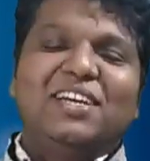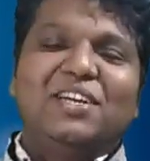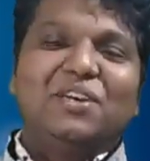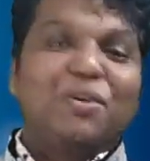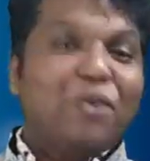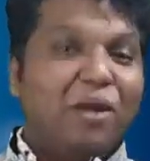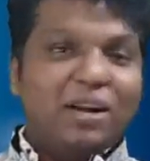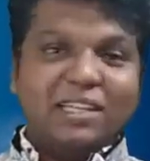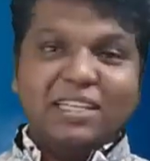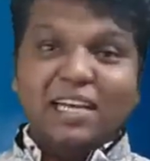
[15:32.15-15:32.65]
You
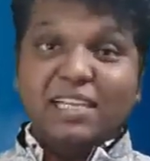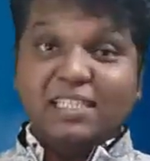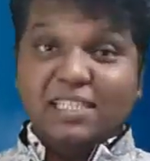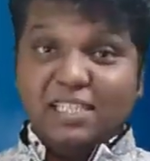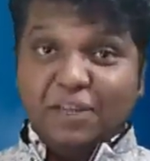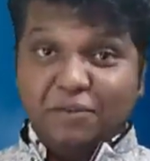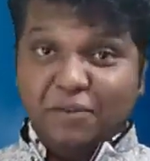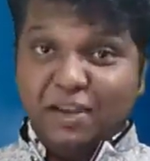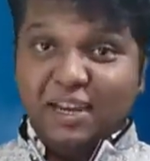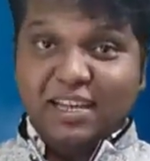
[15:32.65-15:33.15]
got the
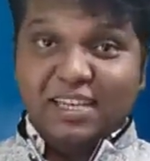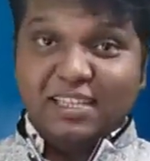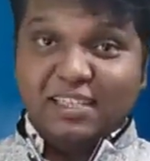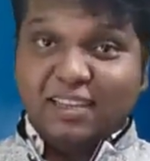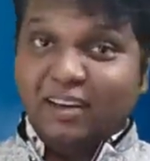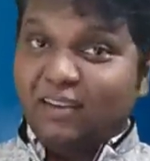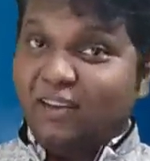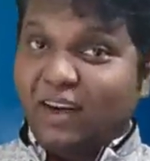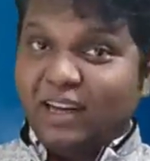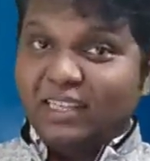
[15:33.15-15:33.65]
HCF very
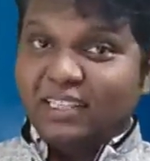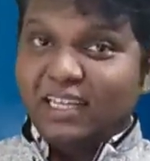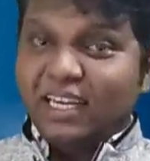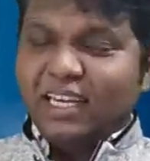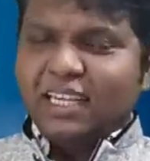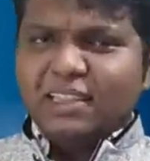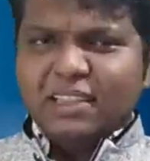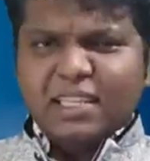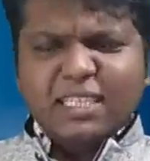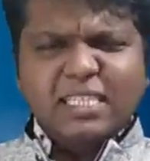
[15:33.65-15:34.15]
easily, right?
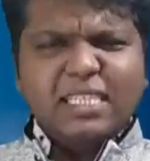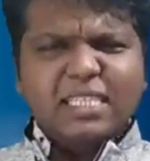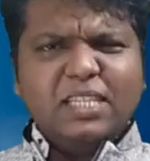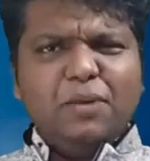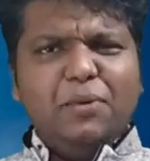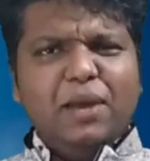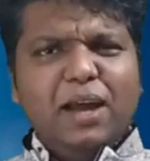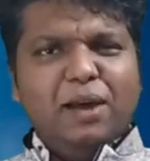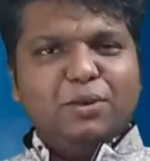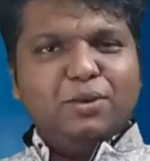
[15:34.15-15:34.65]
This is
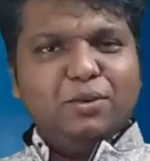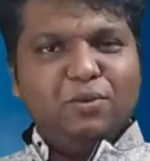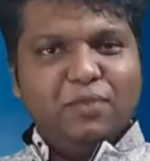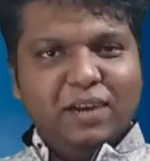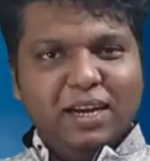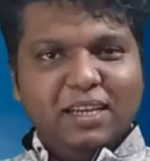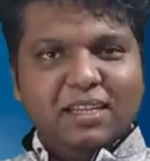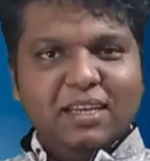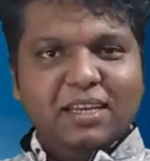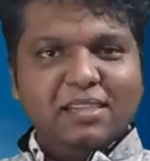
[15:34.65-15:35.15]
the way how to
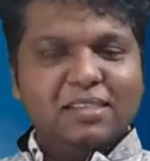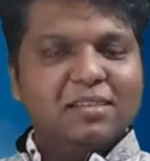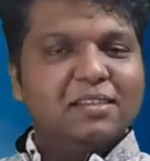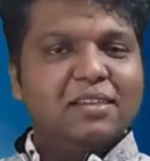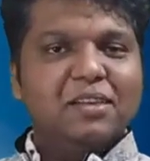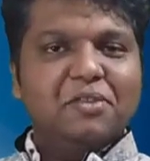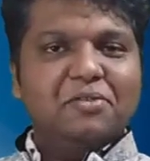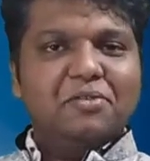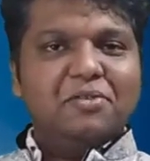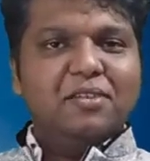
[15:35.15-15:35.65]
find the
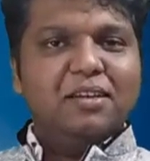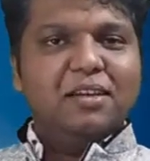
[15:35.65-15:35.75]
HCF.